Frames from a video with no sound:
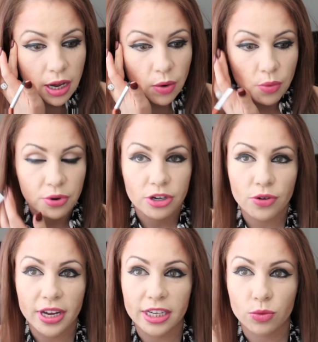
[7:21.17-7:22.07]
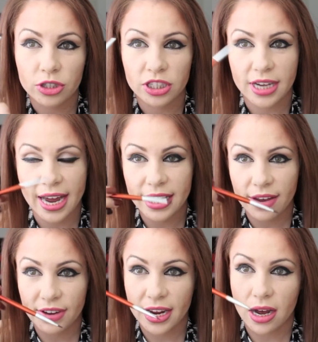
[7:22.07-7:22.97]
And what we're doing is we're just kind of
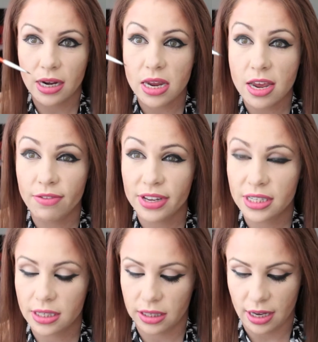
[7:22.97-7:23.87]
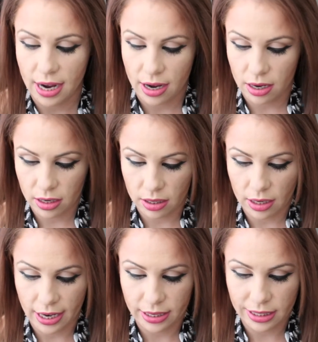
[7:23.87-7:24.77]
giving it an even slant,
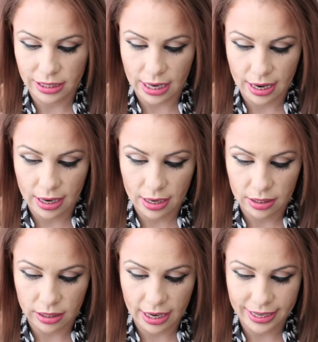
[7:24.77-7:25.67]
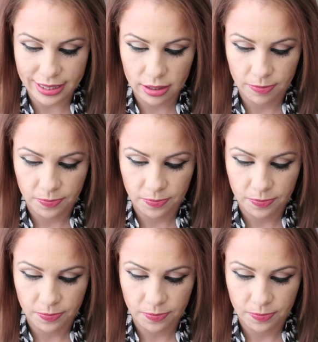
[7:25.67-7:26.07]
like slant.